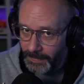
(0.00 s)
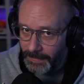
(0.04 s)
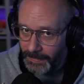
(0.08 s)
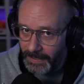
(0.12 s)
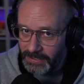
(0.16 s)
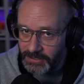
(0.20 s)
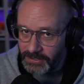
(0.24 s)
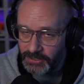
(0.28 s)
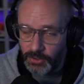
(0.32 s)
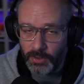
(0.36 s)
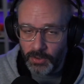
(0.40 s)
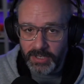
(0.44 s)

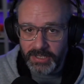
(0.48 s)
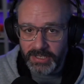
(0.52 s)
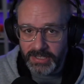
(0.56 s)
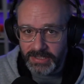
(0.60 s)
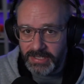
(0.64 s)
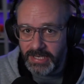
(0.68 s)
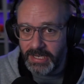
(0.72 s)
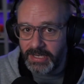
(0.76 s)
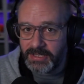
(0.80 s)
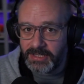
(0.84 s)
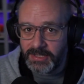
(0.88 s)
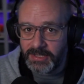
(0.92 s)
is going to
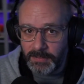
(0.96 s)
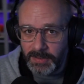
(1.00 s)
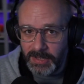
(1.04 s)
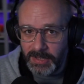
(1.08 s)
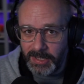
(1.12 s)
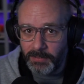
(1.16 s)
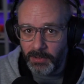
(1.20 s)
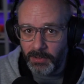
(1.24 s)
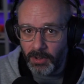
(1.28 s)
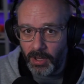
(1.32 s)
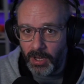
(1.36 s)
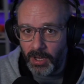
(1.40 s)
tick some
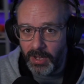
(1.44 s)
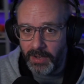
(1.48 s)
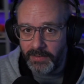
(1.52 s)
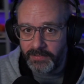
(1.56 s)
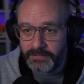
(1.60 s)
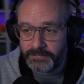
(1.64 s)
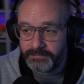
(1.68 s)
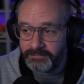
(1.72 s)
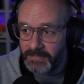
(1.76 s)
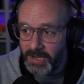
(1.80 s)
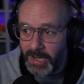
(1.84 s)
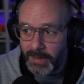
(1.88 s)
people off.
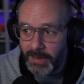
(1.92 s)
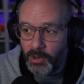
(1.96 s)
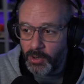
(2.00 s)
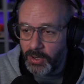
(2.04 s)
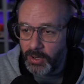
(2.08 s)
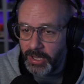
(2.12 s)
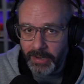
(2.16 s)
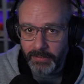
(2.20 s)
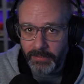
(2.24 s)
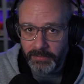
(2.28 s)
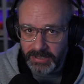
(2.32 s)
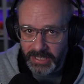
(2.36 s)
I'm
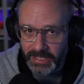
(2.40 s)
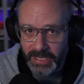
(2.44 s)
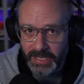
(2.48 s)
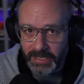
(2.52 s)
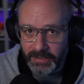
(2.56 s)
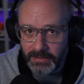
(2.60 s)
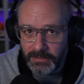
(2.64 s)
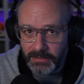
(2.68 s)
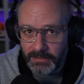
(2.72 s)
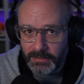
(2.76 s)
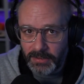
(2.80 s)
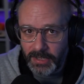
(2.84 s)
okay with that.
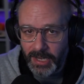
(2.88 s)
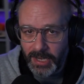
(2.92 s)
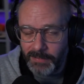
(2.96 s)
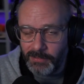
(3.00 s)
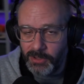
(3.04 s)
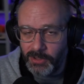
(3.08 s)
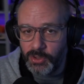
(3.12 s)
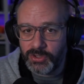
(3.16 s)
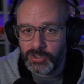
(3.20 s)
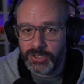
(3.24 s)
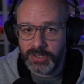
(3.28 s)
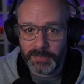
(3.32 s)
I'm
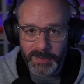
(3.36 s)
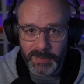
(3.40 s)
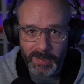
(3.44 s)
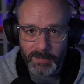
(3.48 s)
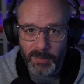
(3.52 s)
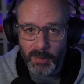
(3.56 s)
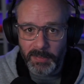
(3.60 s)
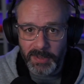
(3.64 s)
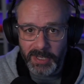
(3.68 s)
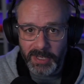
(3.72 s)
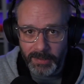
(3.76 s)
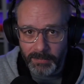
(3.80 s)
used to
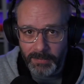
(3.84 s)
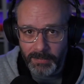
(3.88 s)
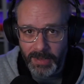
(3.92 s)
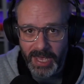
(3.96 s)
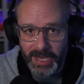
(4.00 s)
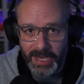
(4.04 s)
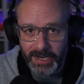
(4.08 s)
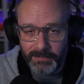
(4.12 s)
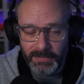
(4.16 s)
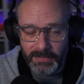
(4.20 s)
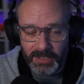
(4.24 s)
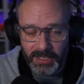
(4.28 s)
people being
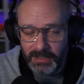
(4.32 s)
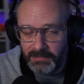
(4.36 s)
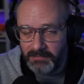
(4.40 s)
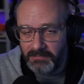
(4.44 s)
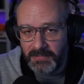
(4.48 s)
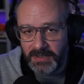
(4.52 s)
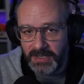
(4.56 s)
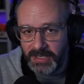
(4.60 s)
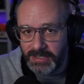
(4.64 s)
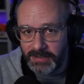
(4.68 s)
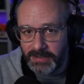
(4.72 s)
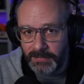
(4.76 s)
mad at me.
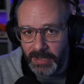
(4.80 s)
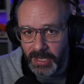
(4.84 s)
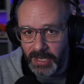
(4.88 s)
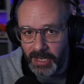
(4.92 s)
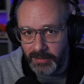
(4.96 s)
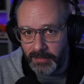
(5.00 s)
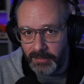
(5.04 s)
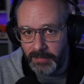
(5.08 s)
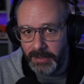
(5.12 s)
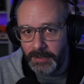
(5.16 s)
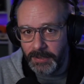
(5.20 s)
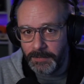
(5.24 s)
It doesn't
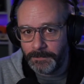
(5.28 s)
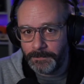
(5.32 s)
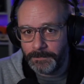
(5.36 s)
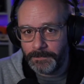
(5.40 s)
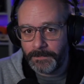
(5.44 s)
bother me.